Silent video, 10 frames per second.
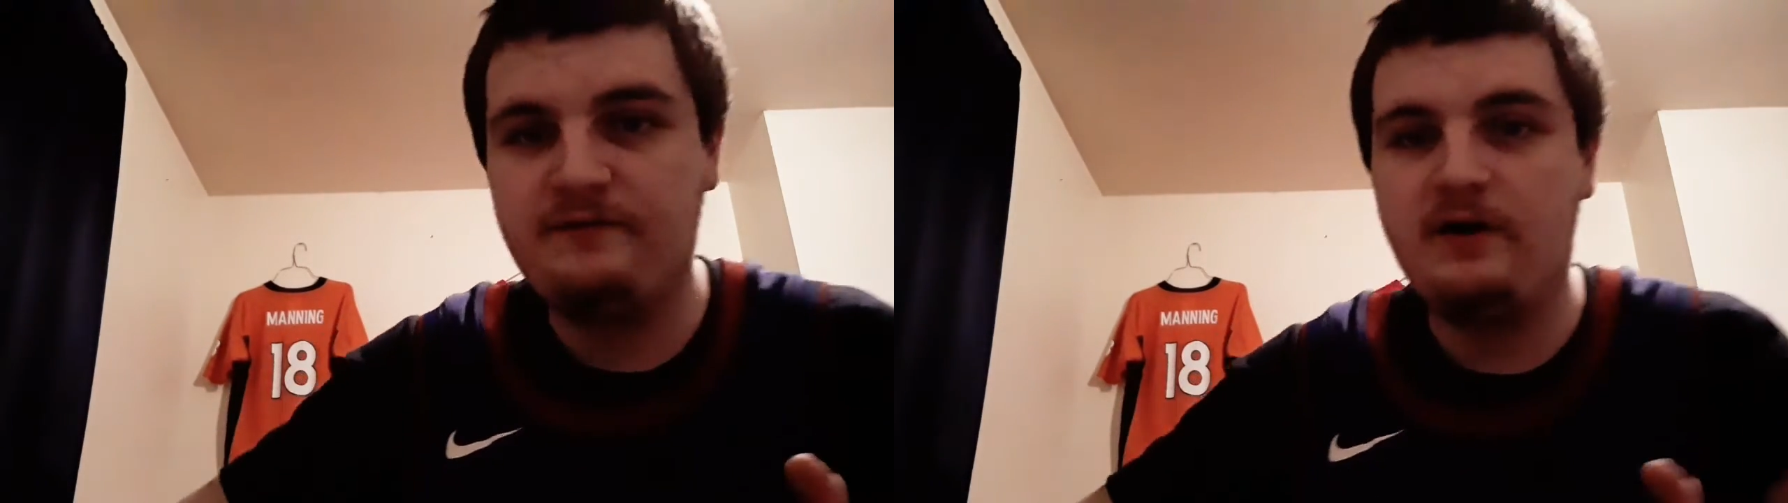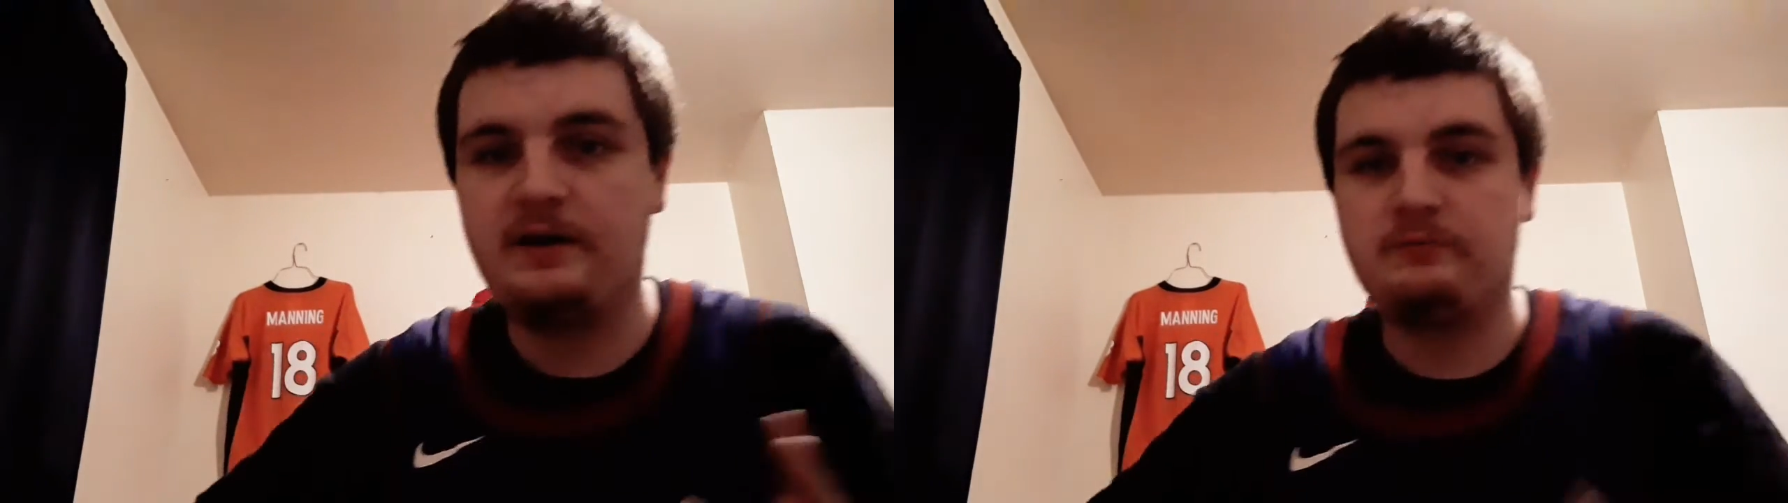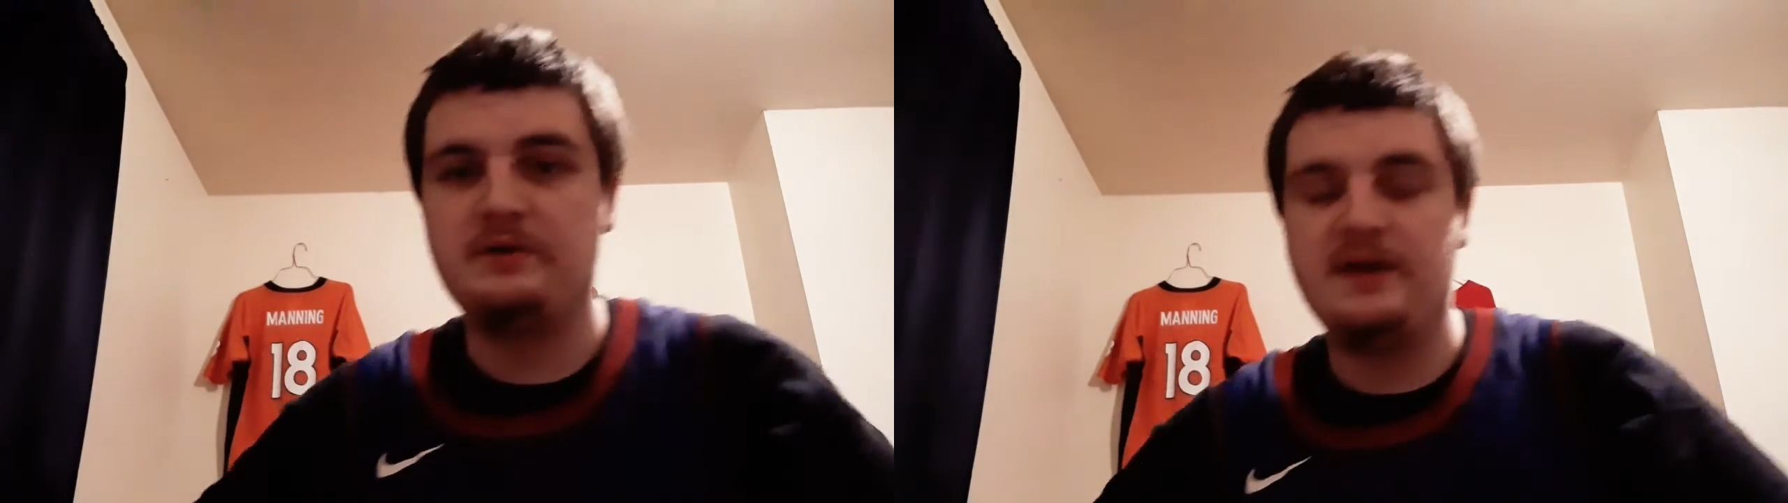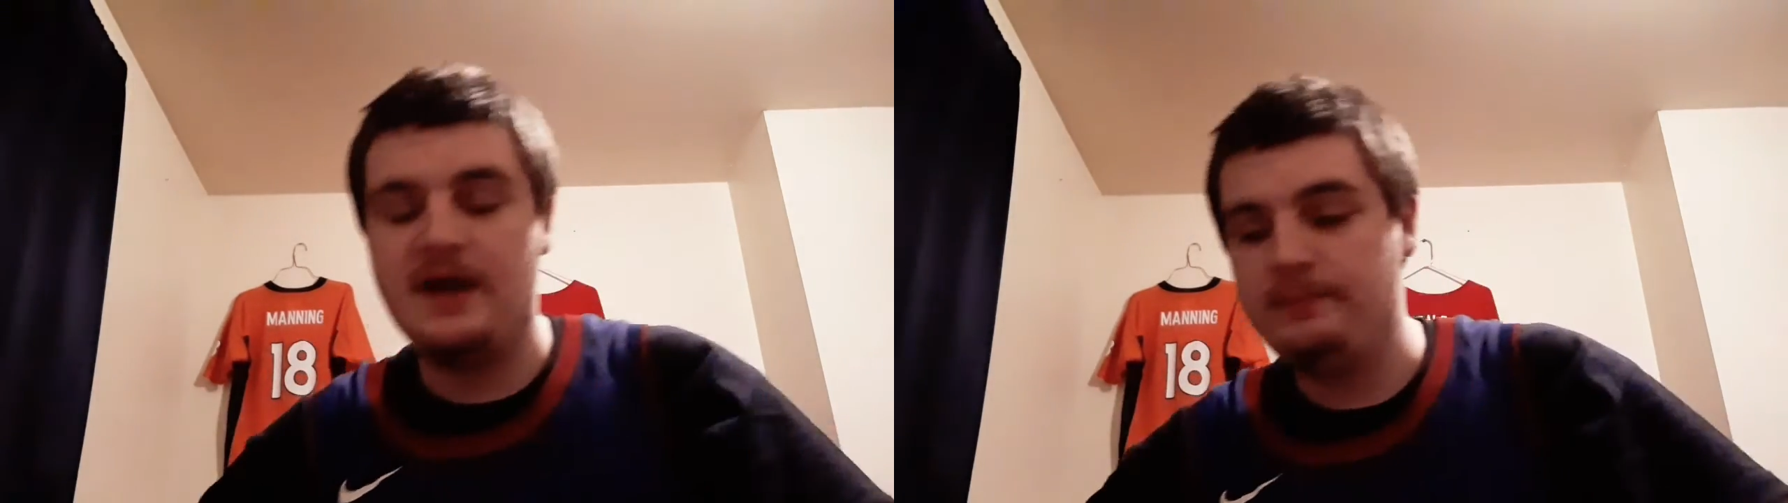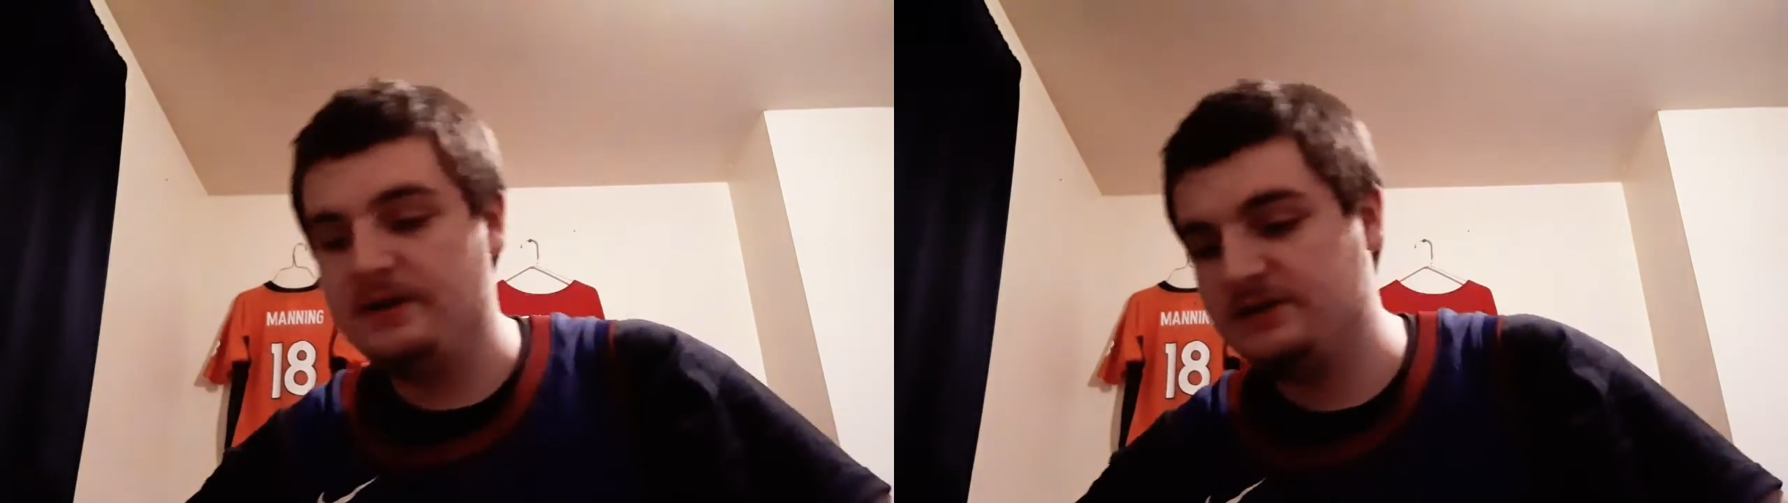fucking
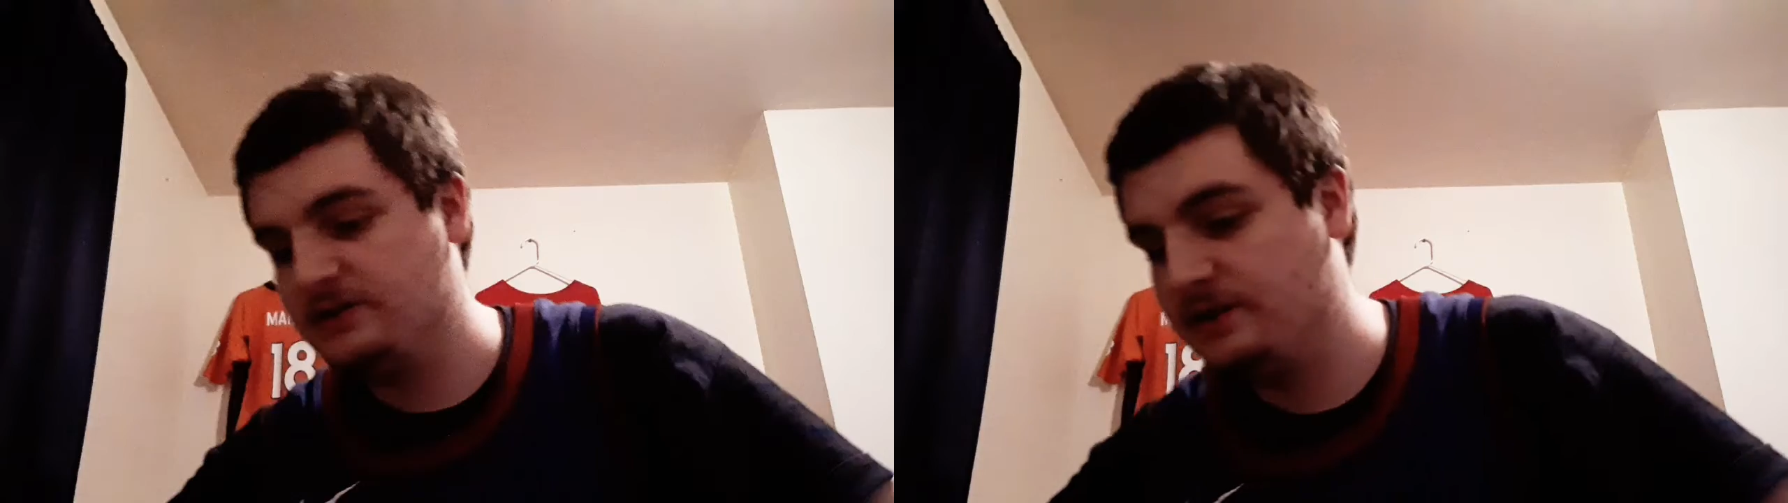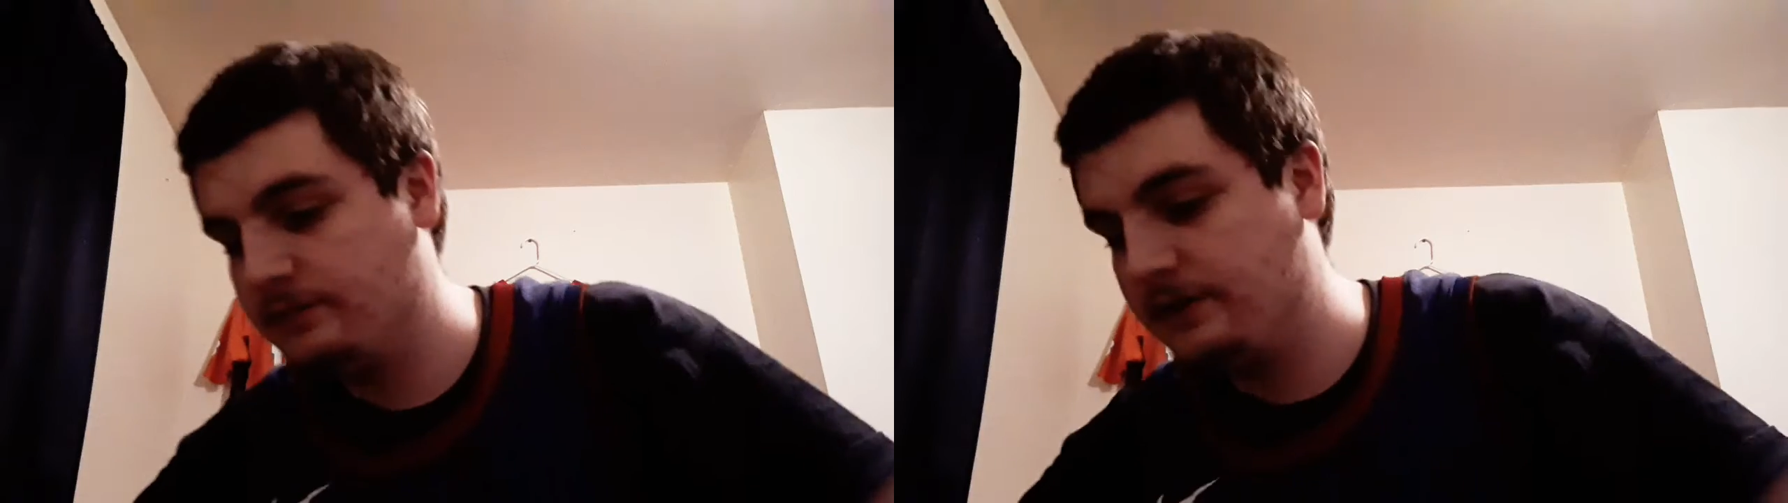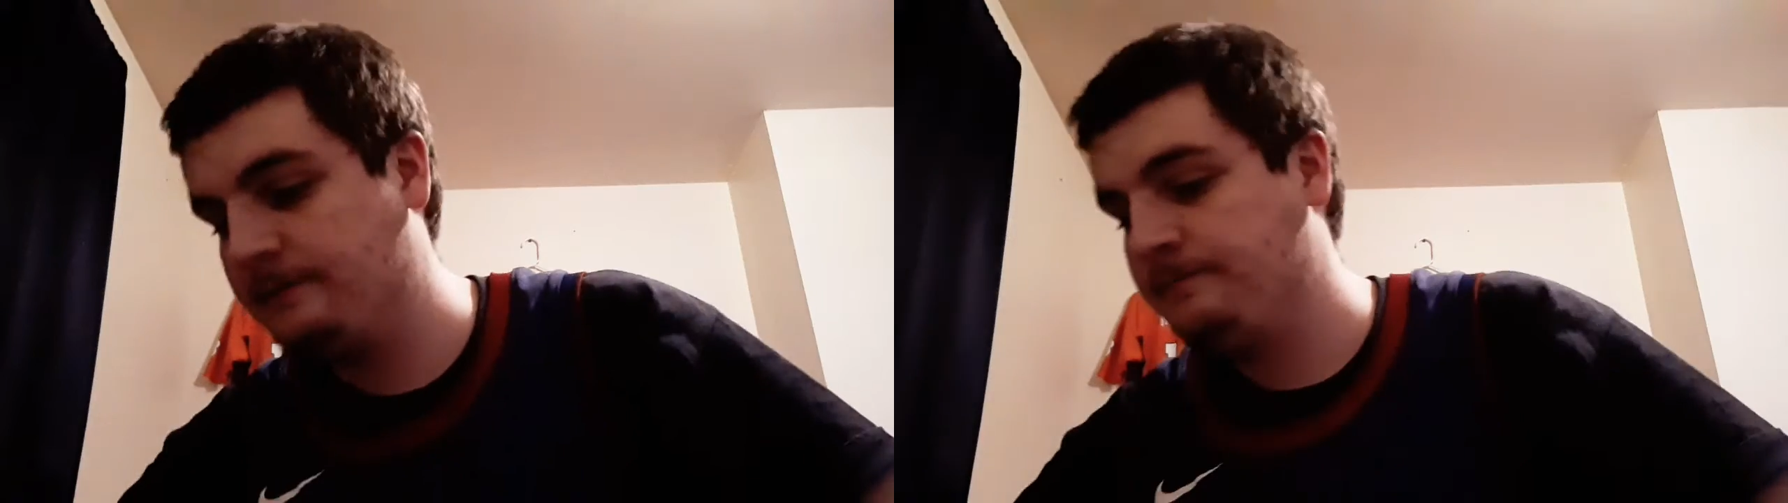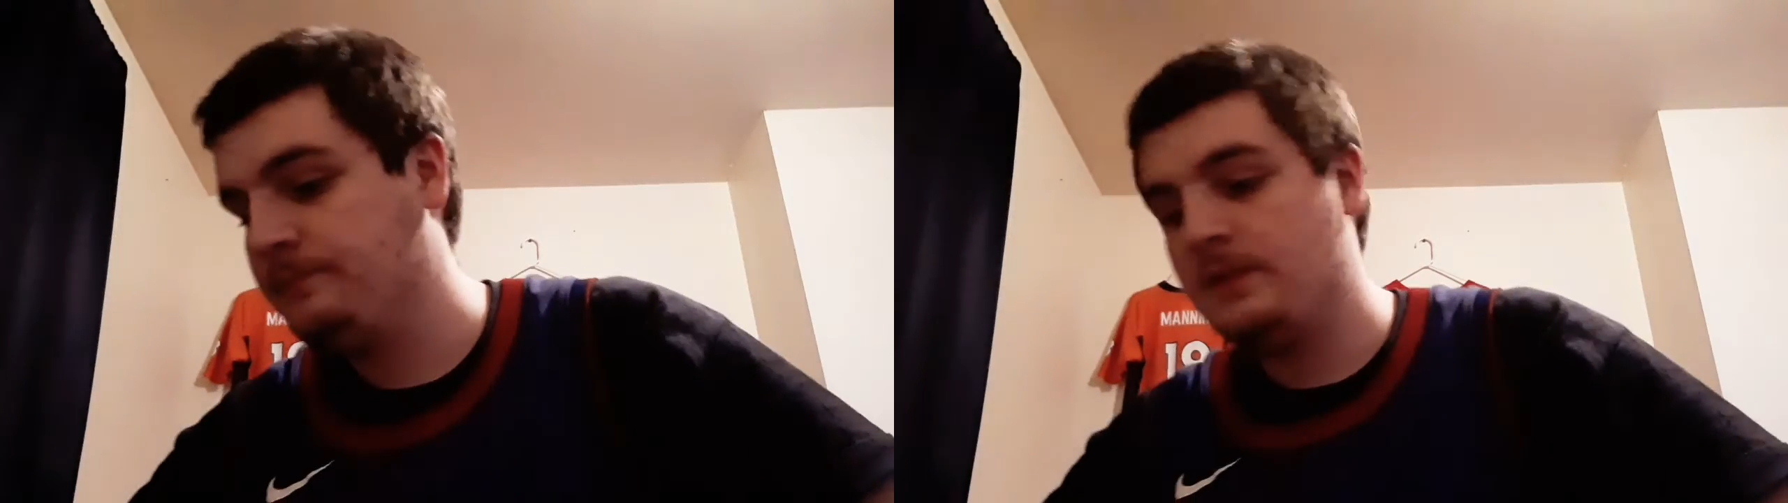recap basically, but